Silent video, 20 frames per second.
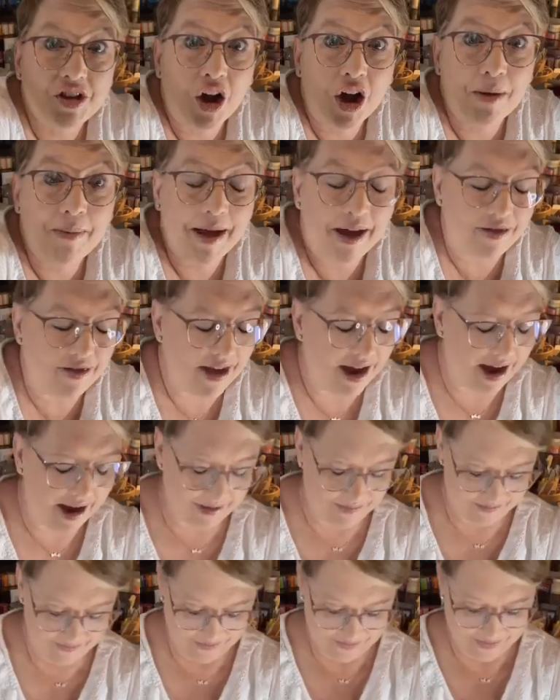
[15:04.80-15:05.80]
Sorry about
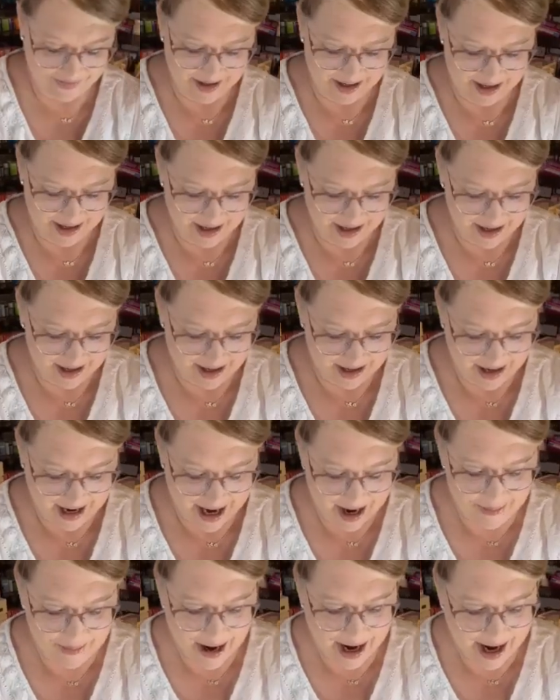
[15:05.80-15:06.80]
that.
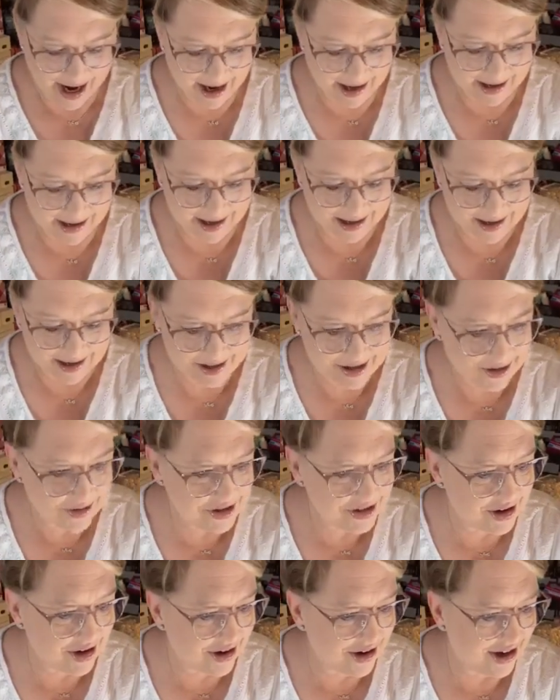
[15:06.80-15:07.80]
I'm back. So
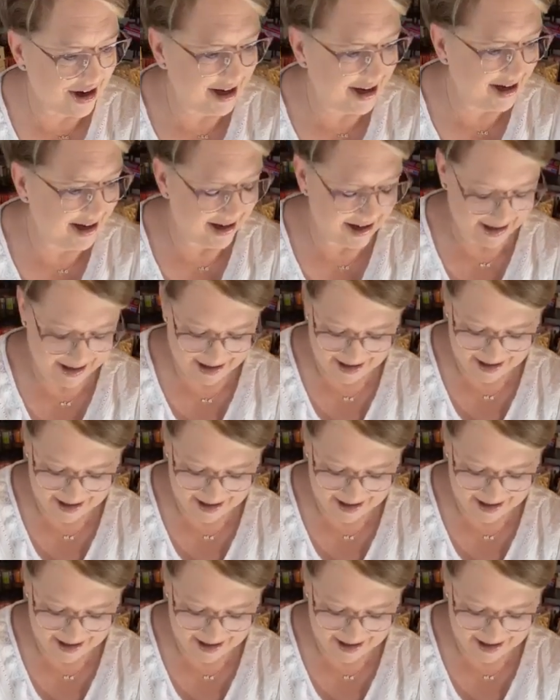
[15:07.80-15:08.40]
sorry.